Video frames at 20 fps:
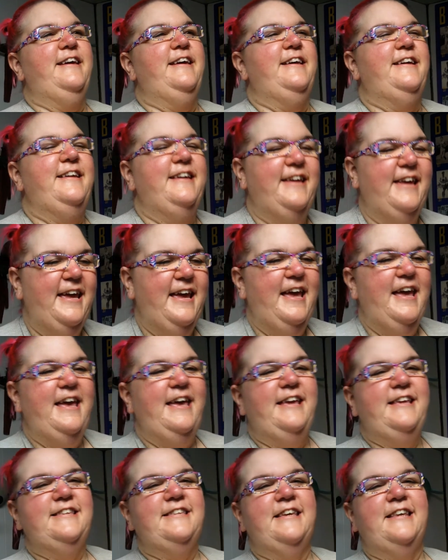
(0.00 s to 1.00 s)
big
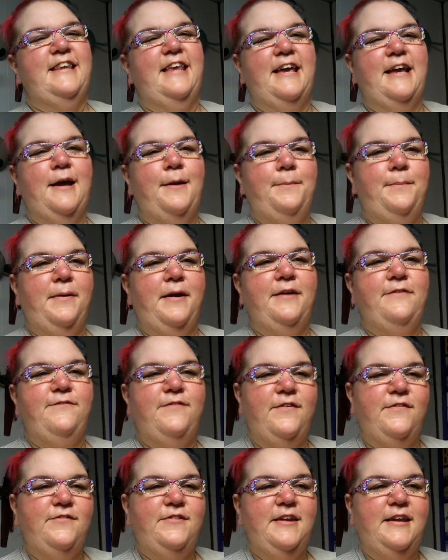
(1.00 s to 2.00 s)
he said like a big
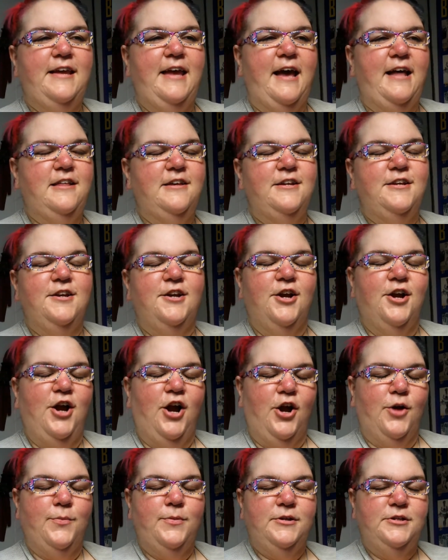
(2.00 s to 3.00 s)
50 gallon
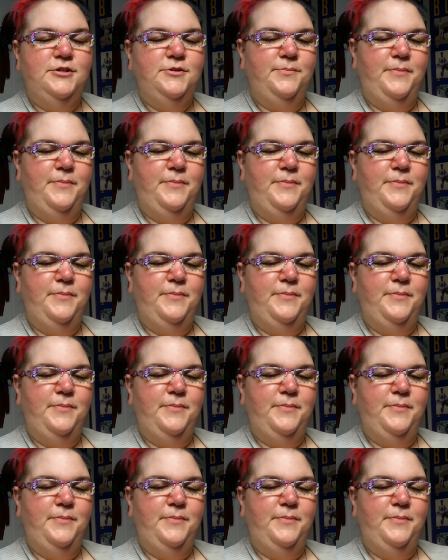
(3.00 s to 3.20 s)
garbage